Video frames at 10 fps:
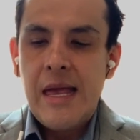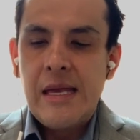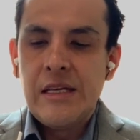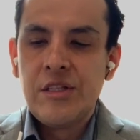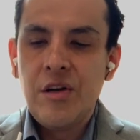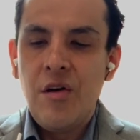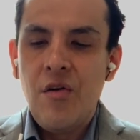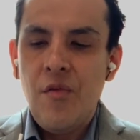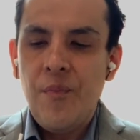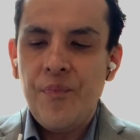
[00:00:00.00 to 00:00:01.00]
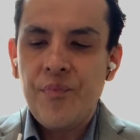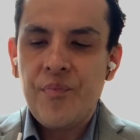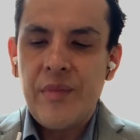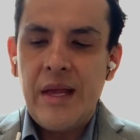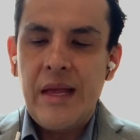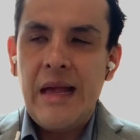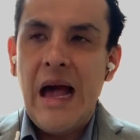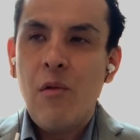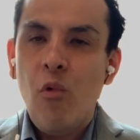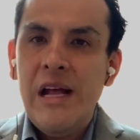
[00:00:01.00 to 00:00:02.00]
So
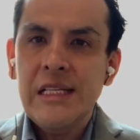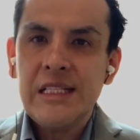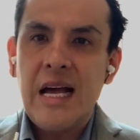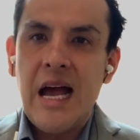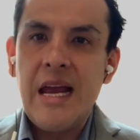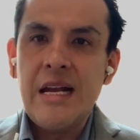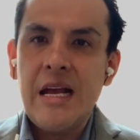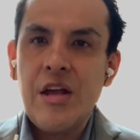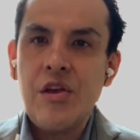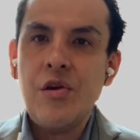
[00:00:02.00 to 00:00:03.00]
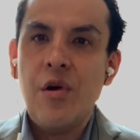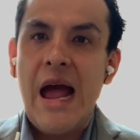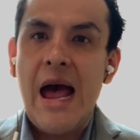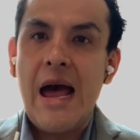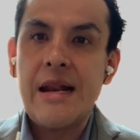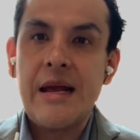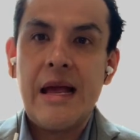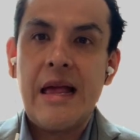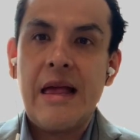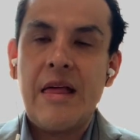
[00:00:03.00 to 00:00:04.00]
on one side, you had
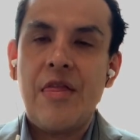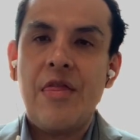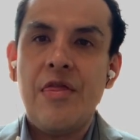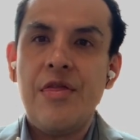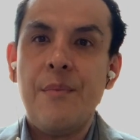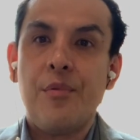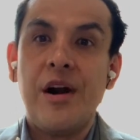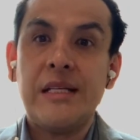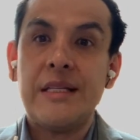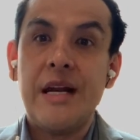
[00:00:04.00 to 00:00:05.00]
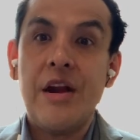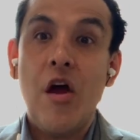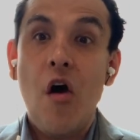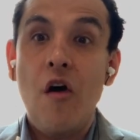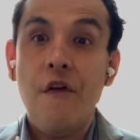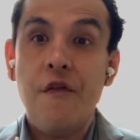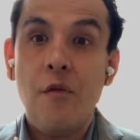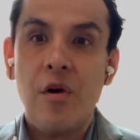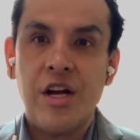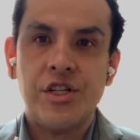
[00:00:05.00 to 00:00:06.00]
the president of
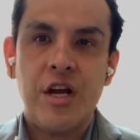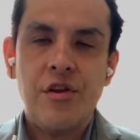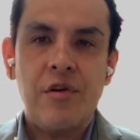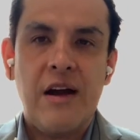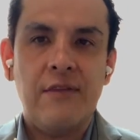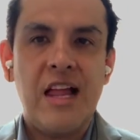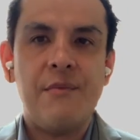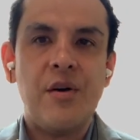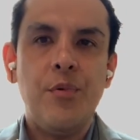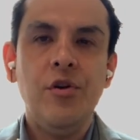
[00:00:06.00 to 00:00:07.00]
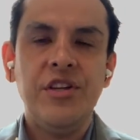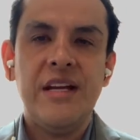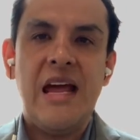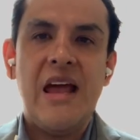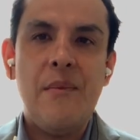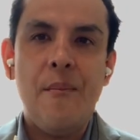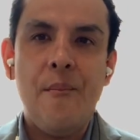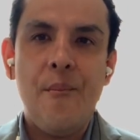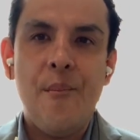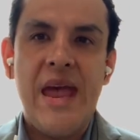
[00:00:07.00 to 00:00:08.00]
Russia. You had Vladimir Putin, a
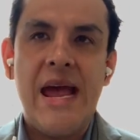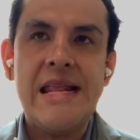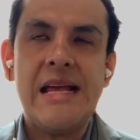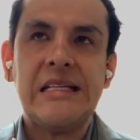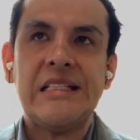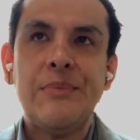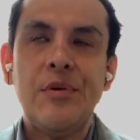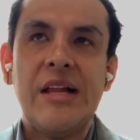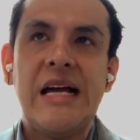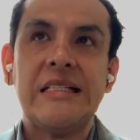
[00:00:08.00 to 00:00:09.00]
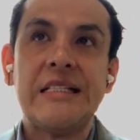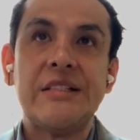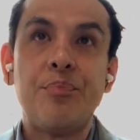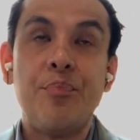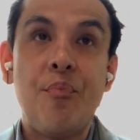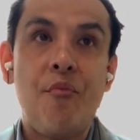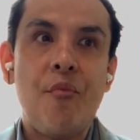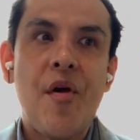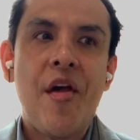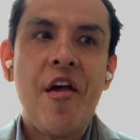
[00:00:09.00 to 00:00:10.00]
man that symbolizes
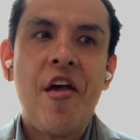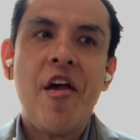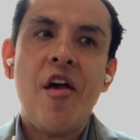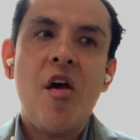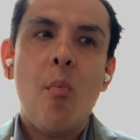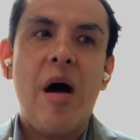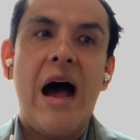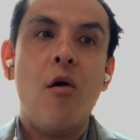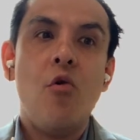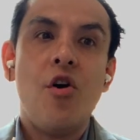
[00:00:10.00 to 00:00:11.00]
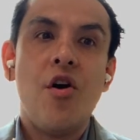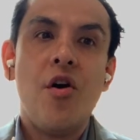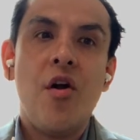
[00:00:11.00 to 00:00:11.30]
power.